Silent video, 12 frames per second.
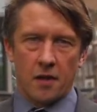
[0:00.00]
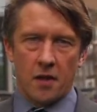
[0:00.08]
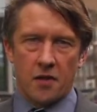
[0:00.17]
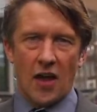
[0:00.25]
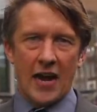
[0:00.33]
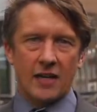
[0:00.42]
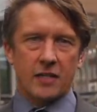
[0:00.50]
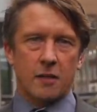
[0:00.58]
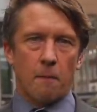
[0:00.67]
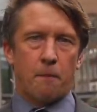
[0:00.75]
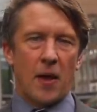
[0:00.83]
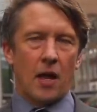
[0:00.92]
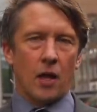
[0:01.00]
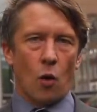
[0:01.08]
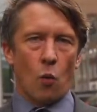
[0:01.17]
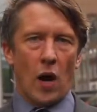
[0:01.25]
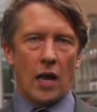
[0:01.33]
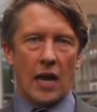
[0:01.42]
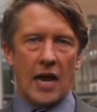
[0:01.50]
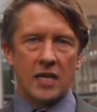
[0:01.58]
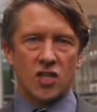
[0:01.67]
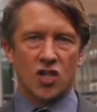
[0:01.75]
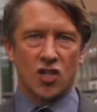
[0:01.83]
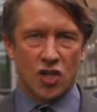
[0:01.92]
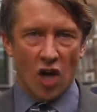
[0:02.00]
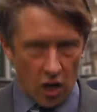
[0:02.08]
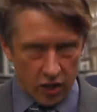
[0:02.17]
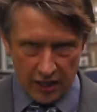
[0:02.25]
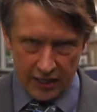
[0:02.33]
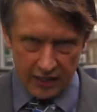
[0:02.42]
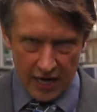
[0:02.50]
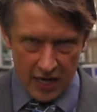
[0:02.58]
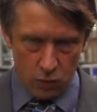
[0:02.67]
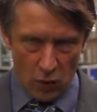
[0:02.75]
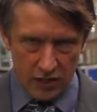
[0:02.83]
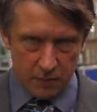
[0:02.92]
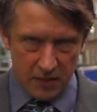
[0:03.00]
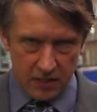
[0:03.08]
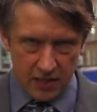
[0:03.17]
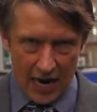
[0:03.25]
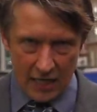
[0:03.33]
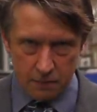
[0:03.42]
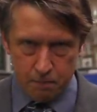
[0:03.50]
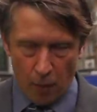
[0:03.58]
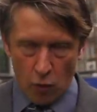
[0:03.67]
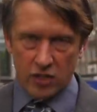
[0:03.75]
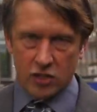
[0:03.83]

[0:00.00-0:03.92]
Thanks, Bill. Well, a startling day in Westminster as Boris